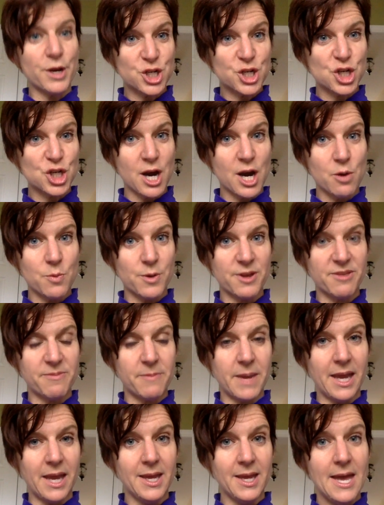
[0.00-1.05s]
to share with
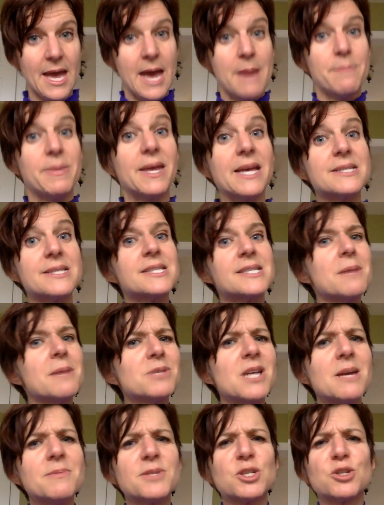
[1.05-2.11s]
me because
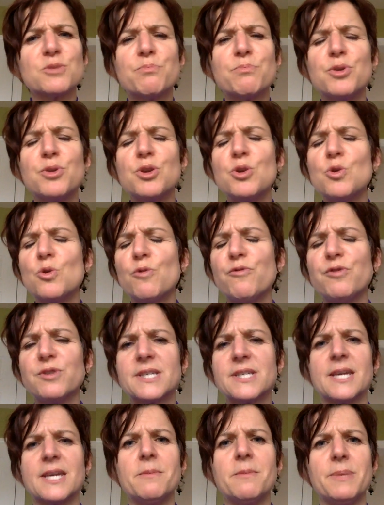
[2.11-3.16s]
sometimes there's beautiful
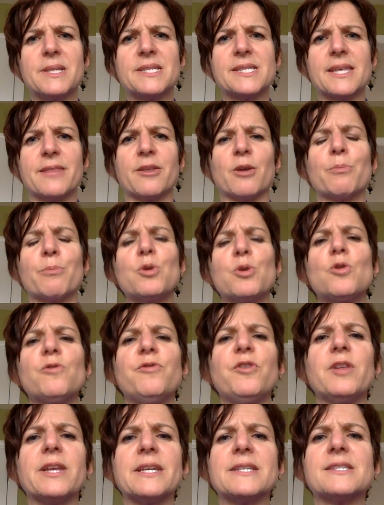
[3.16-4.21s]
tidbits in there,
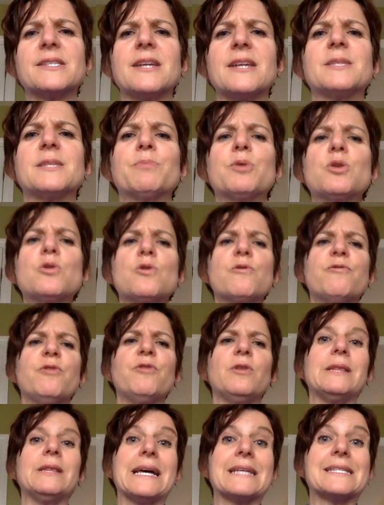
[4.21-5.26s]
beautiful insights,
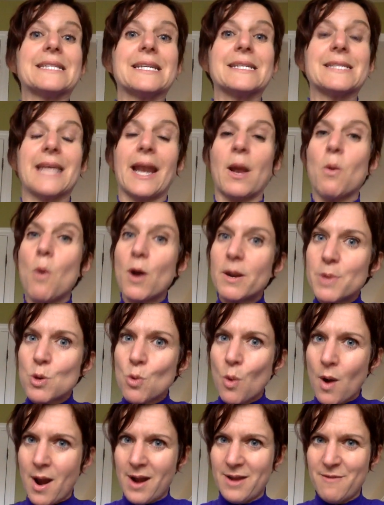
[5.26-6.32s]
beautiful lessons, and I want to be
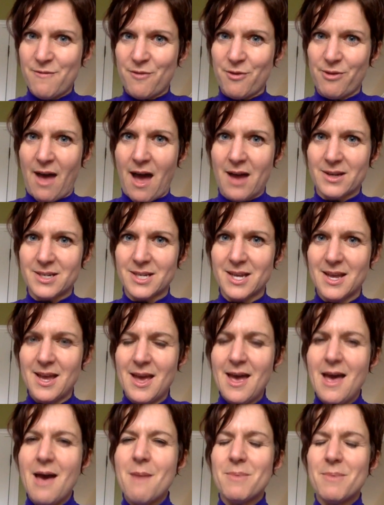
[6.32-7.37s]
ready for that.
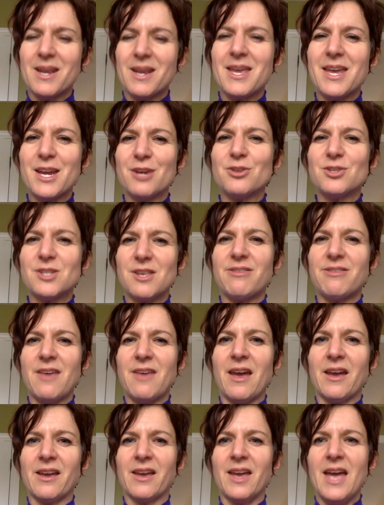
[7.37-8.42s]
But here's the
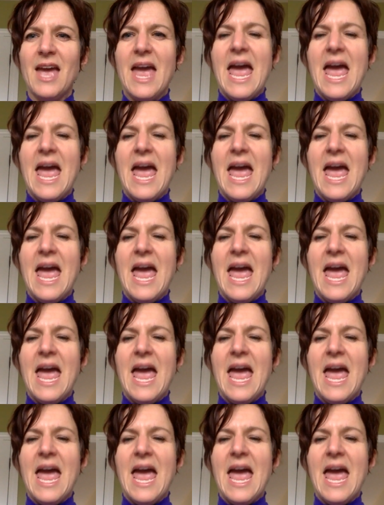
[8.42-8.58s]
thing